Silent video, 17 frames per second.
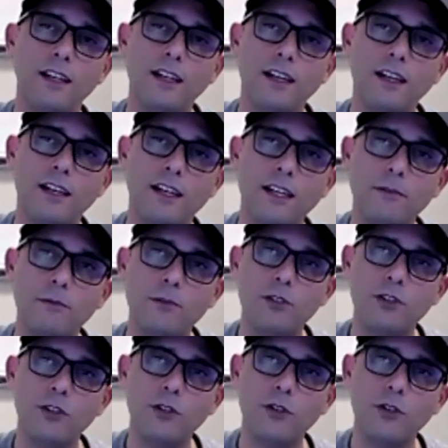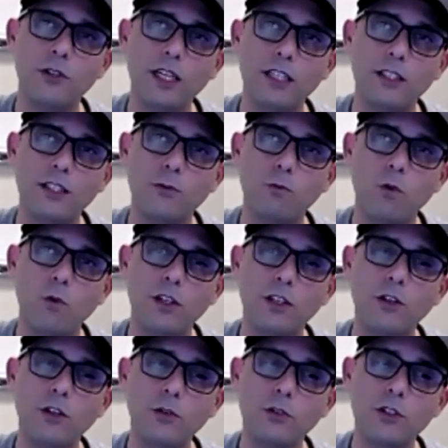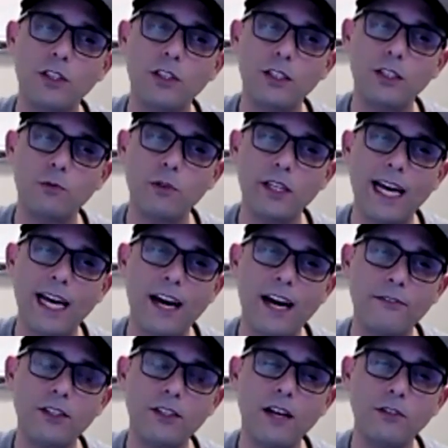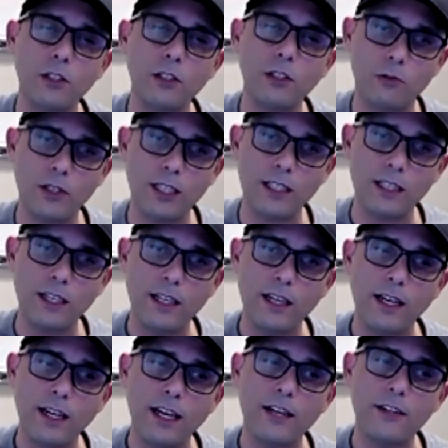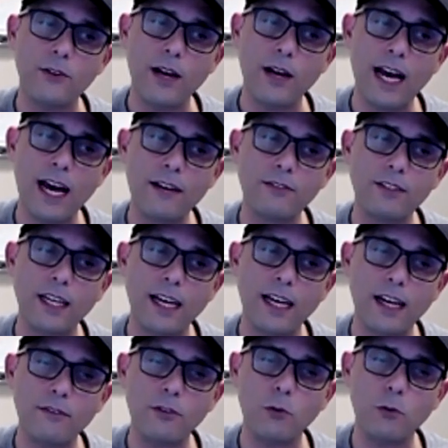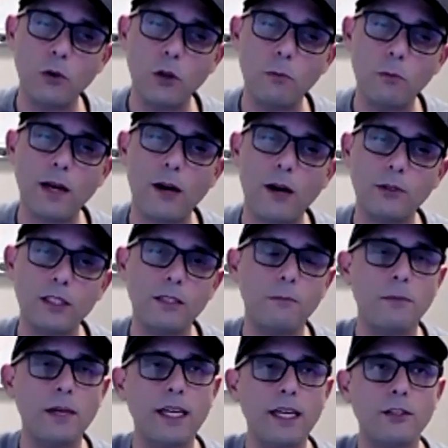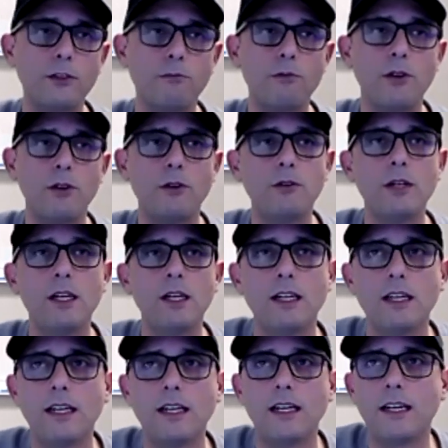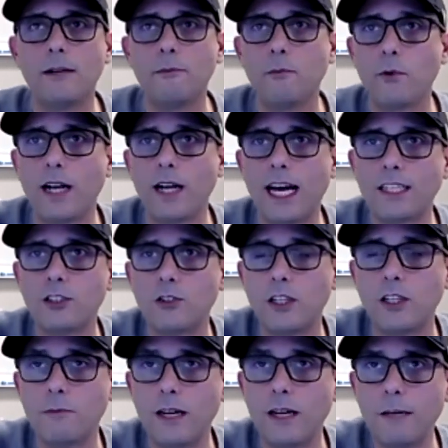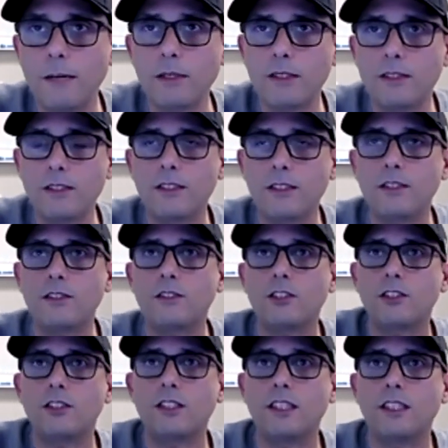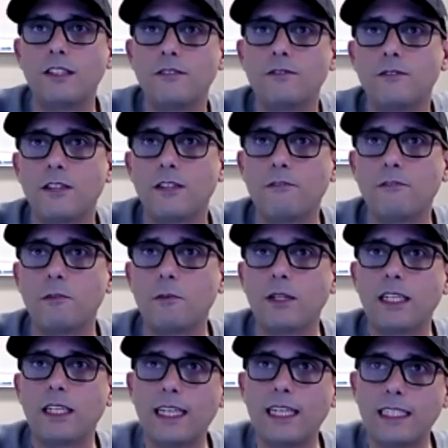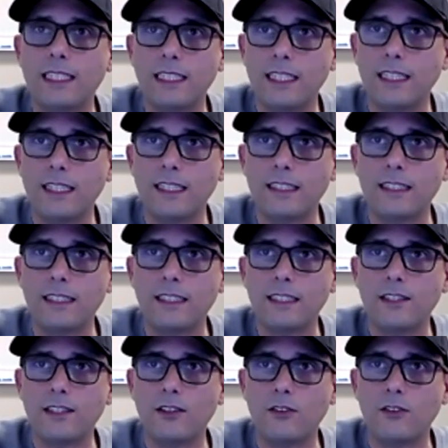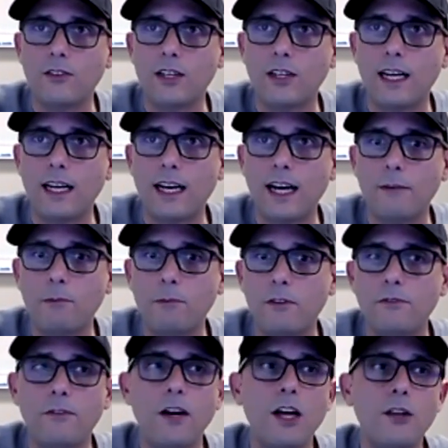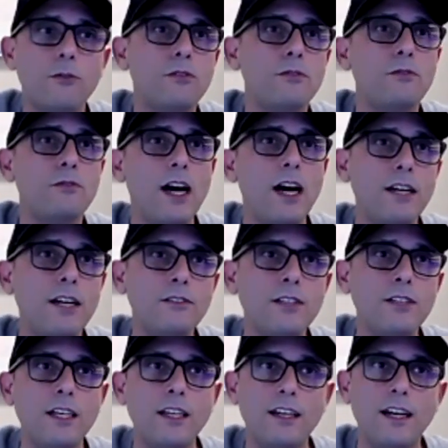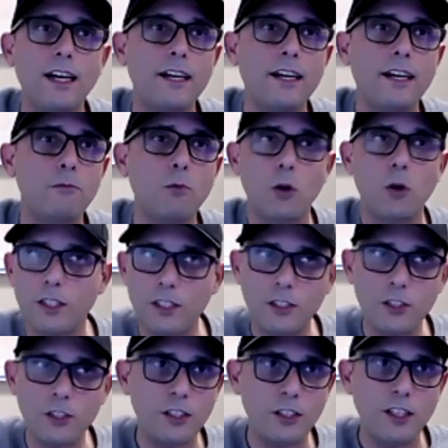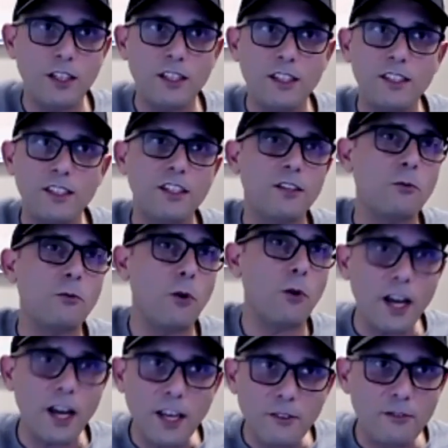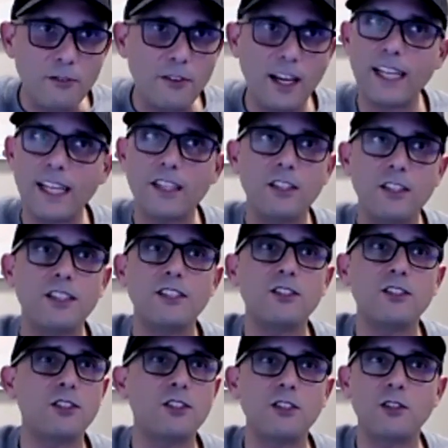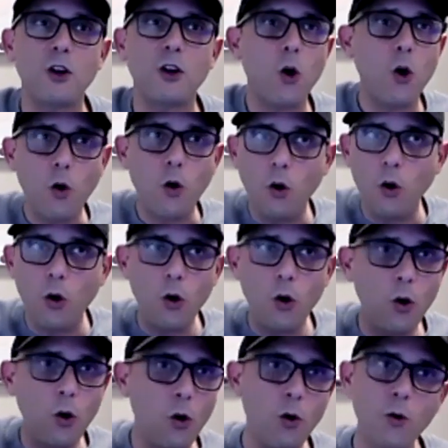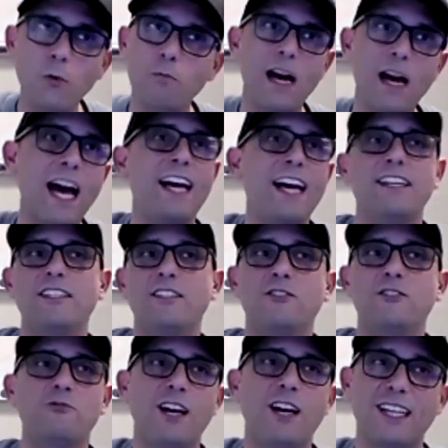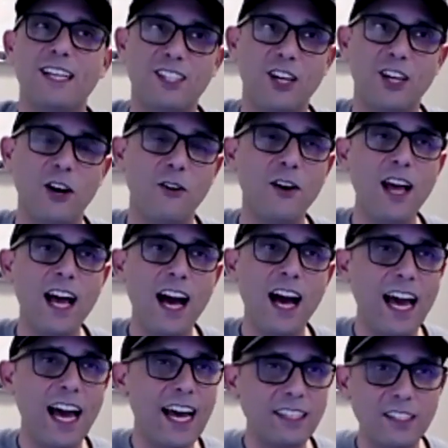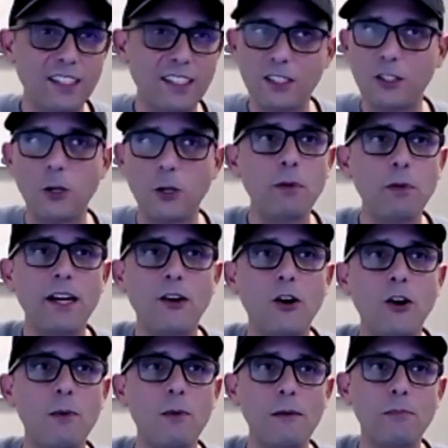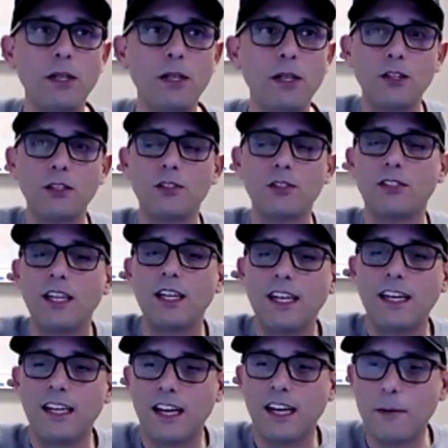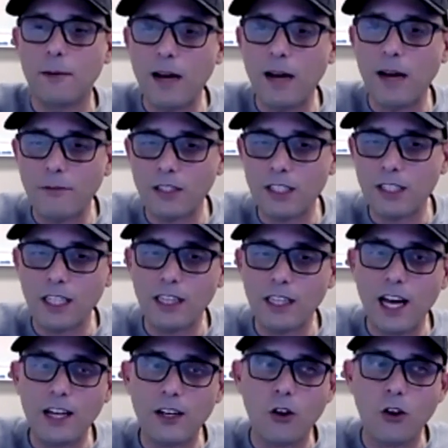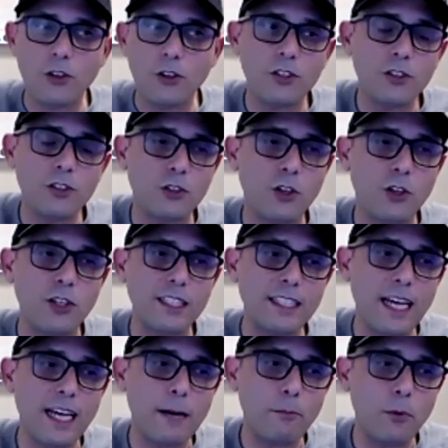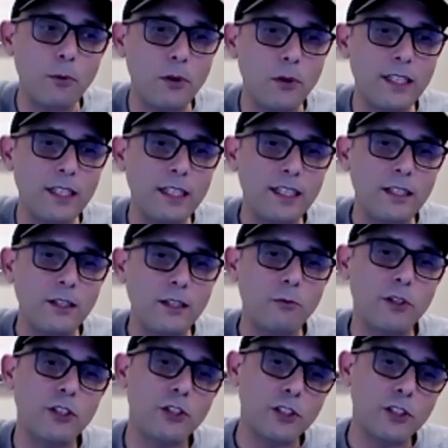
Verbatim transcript: Yeah. Um, so it's one of those things where you have to have the grit and you have to have the willpower to make it through. Um, when I started my business, just to give everybody an idea, you know, I, am a father of five. I had a mortgage, you know, yeah. wife. I had the, the the whole package, right? So I had to still pay all my bills. Um, obviously, a lot harder to start at that point. When yeah.